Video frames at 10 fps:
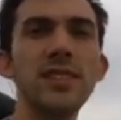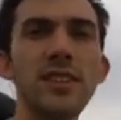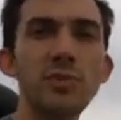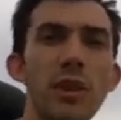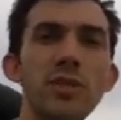
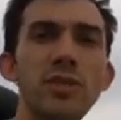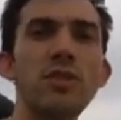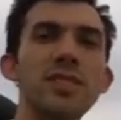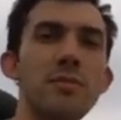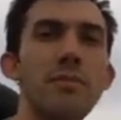Snickers bar is
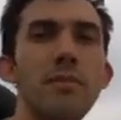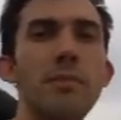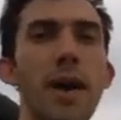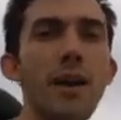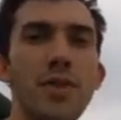known as a
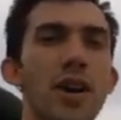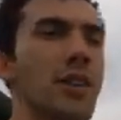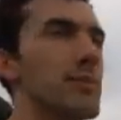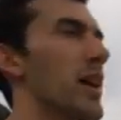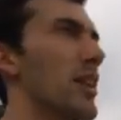
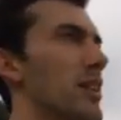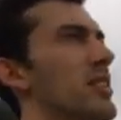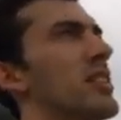marathon bar.